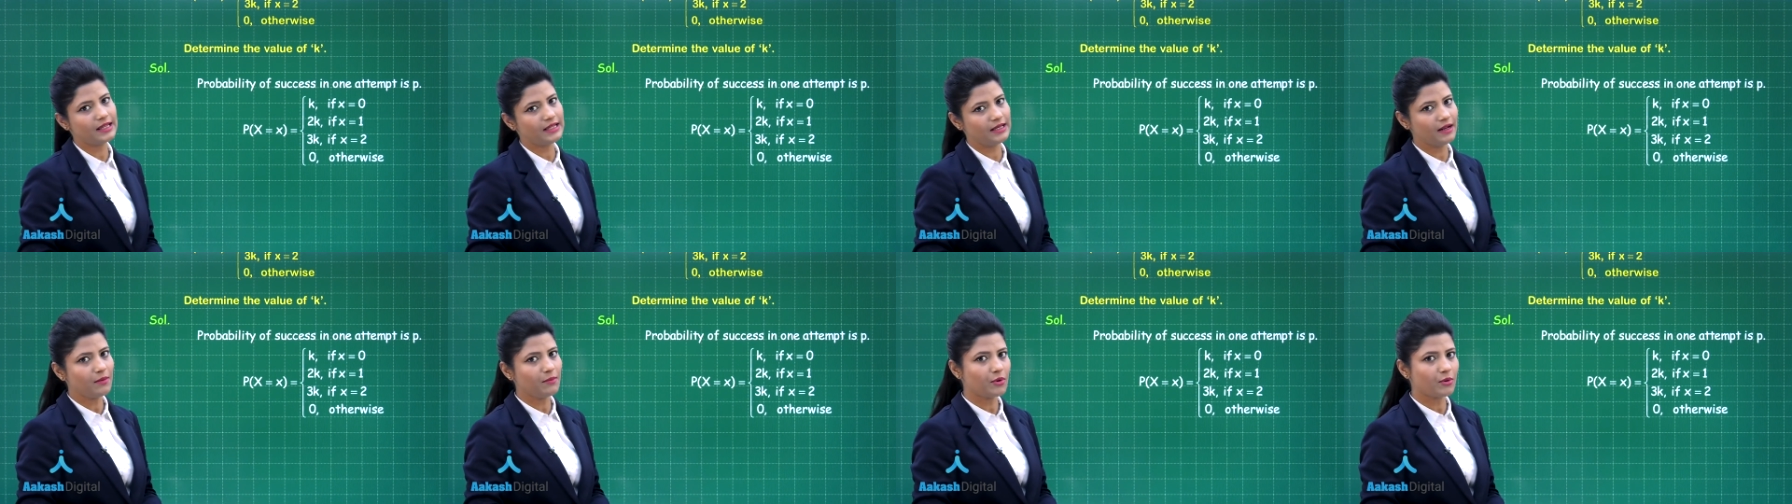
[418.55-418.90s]

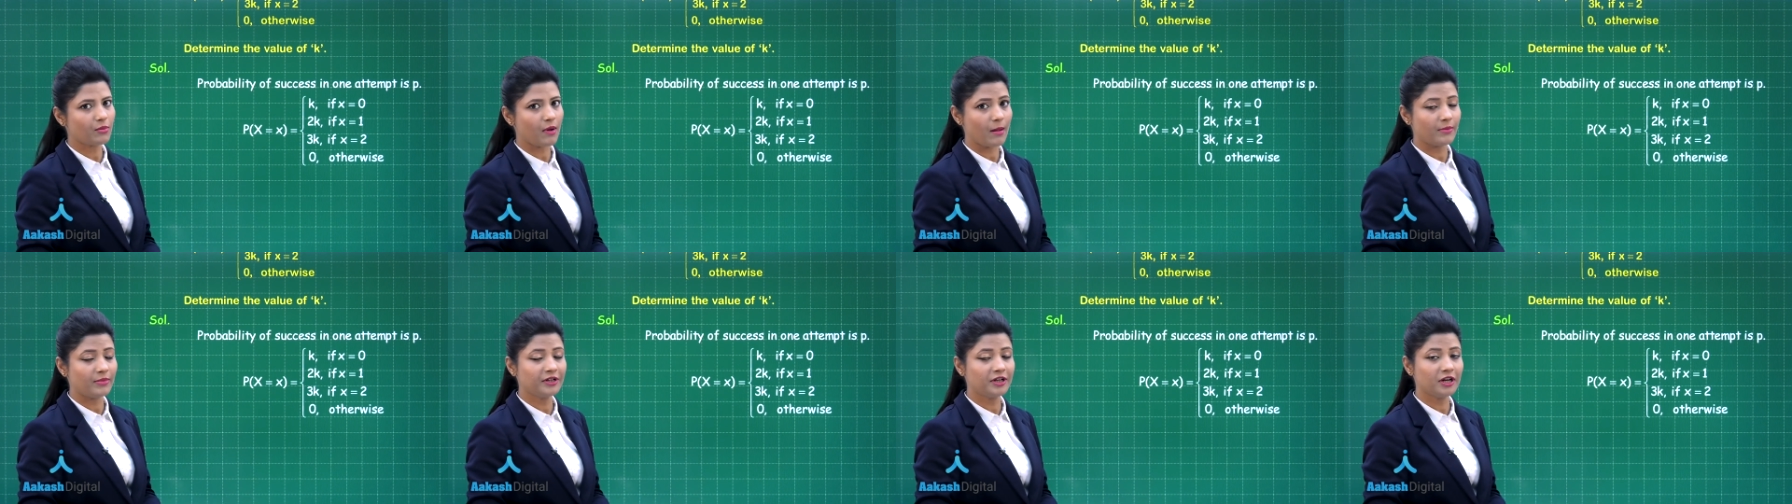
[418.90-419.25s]
in a
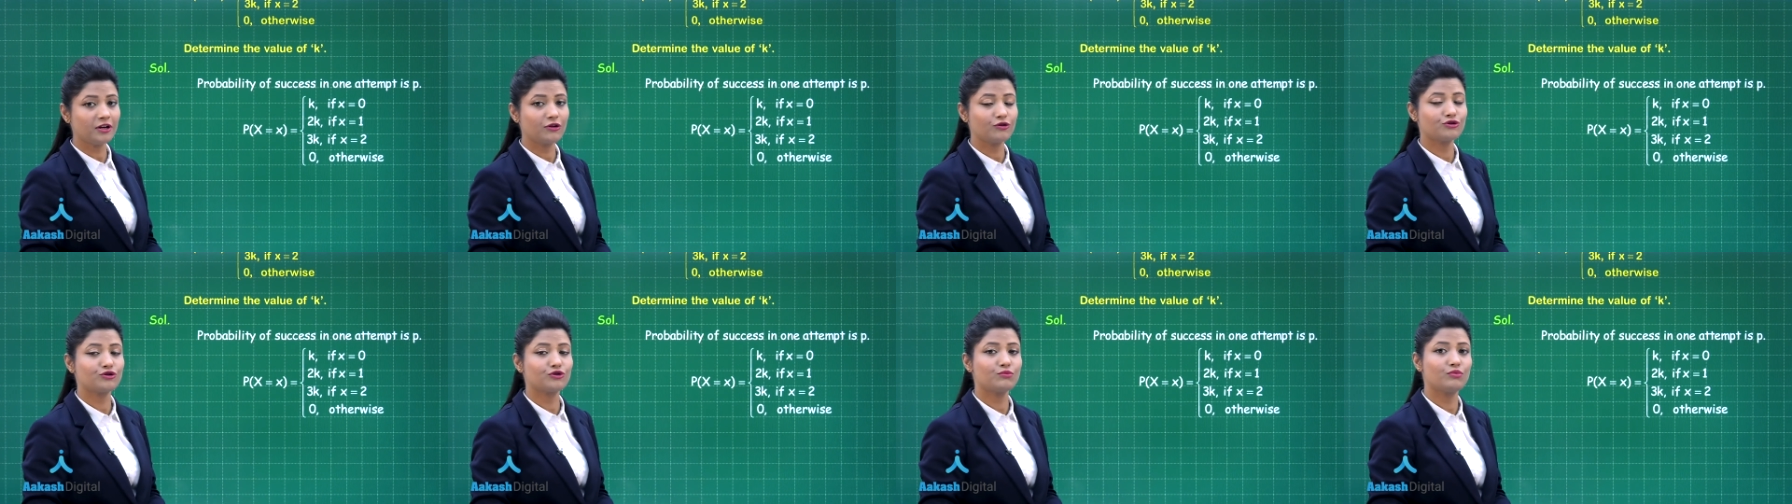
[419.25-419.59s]
probability
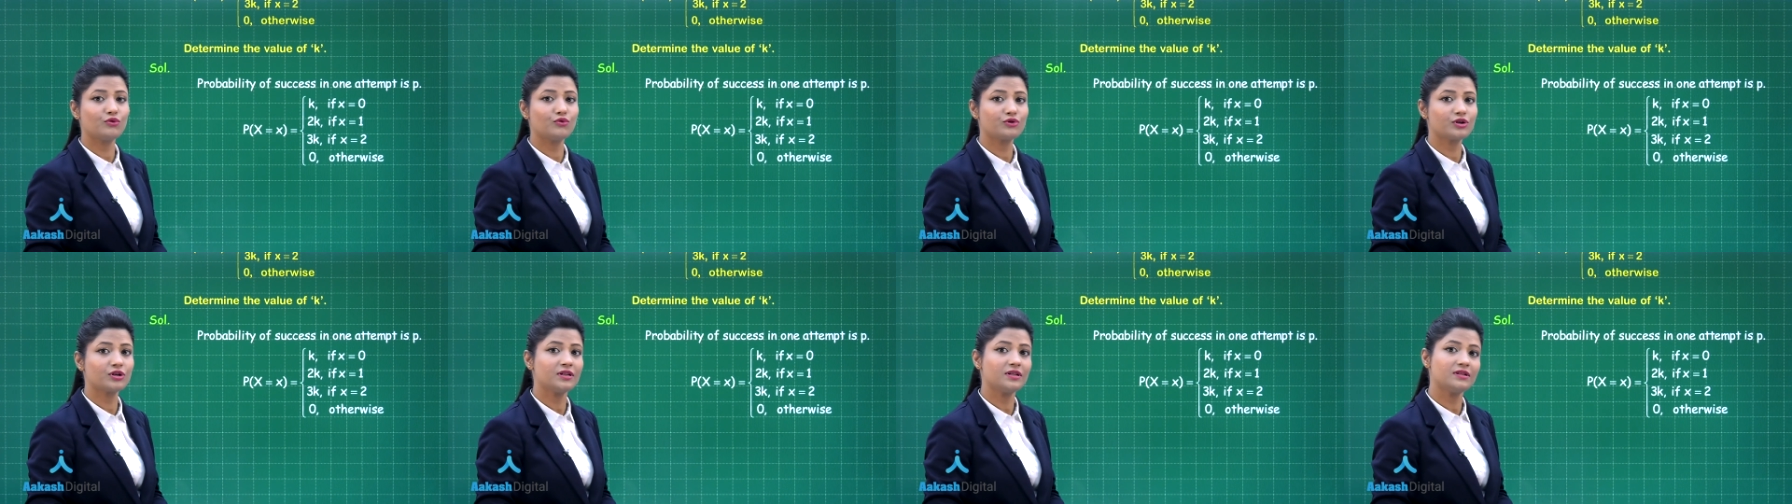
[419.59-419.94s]

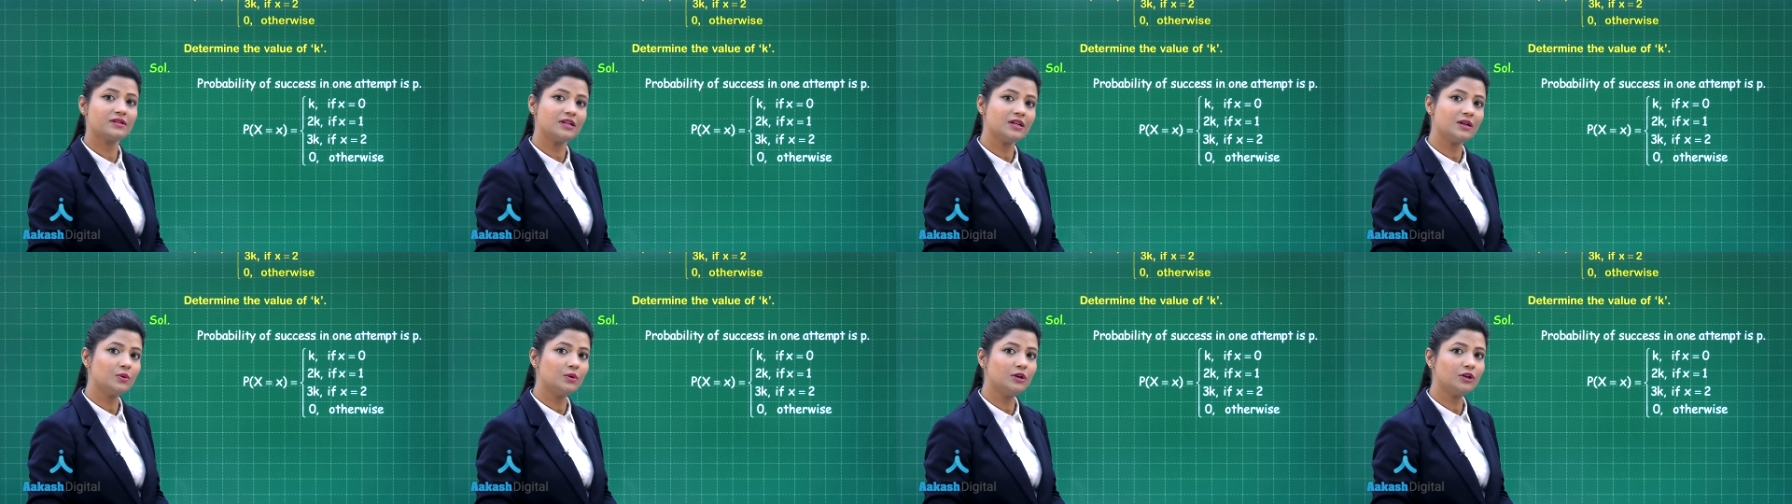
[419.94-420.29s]
distribution
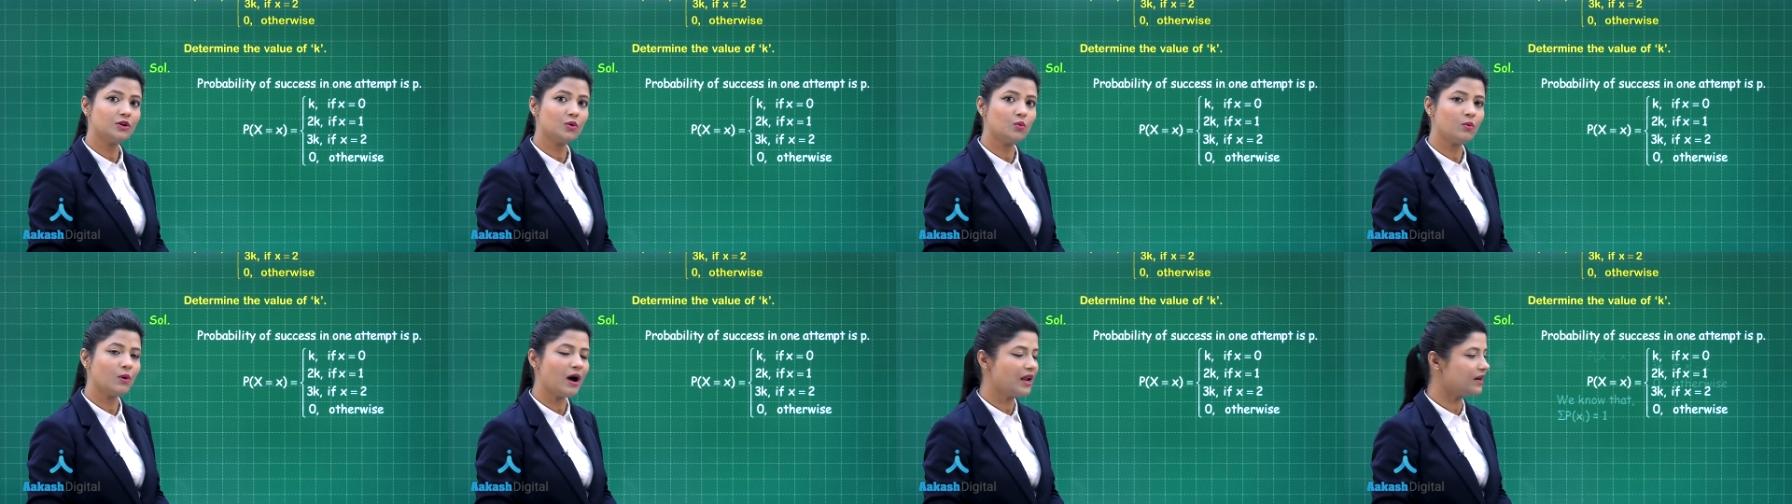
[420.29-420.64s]
is equal
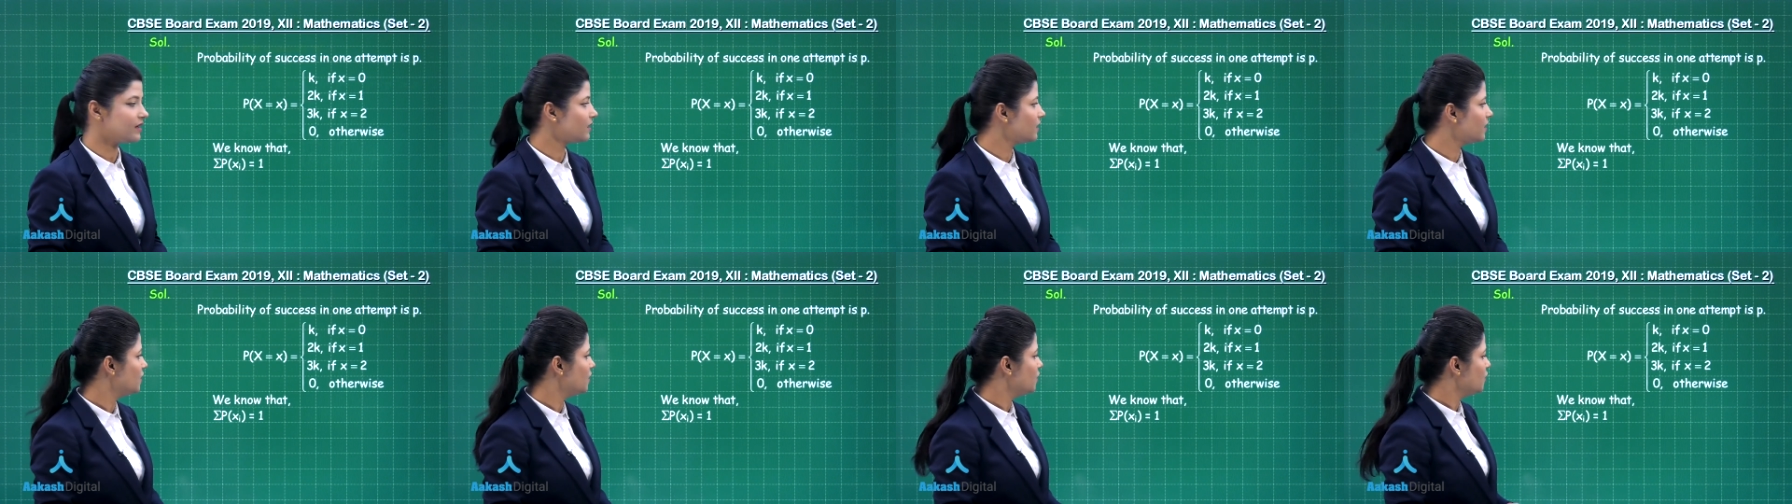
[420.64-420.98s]
to
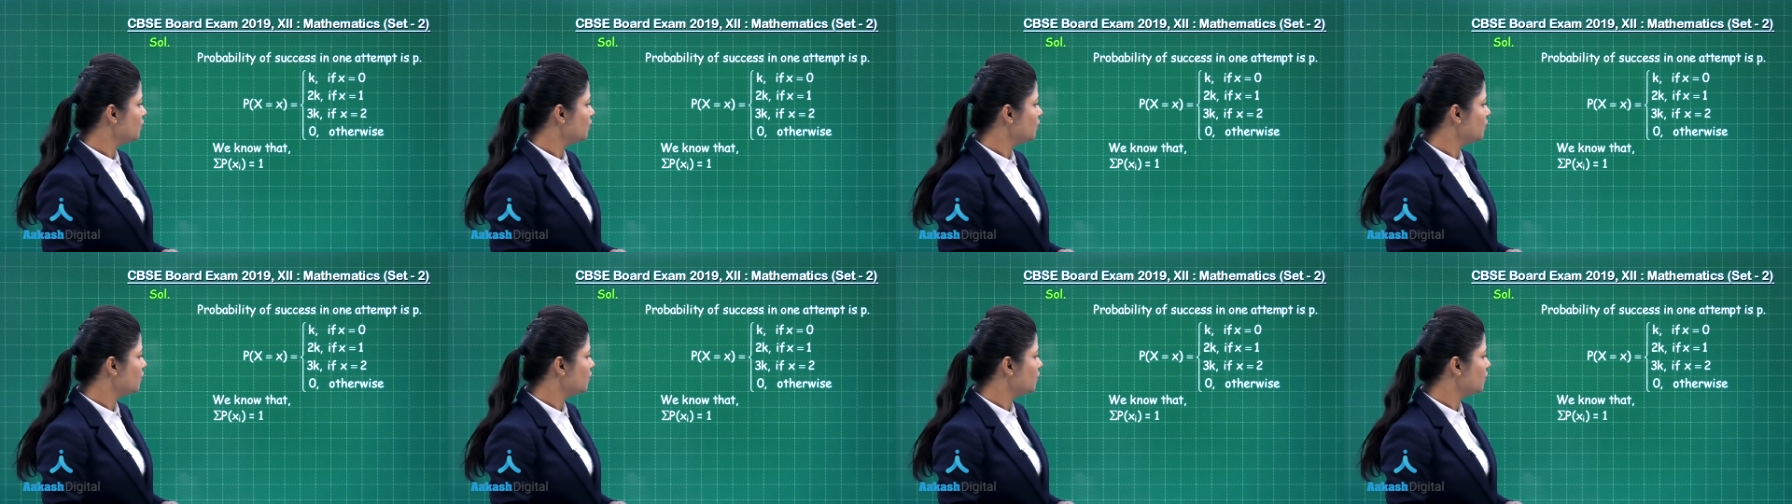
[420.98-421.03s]
one.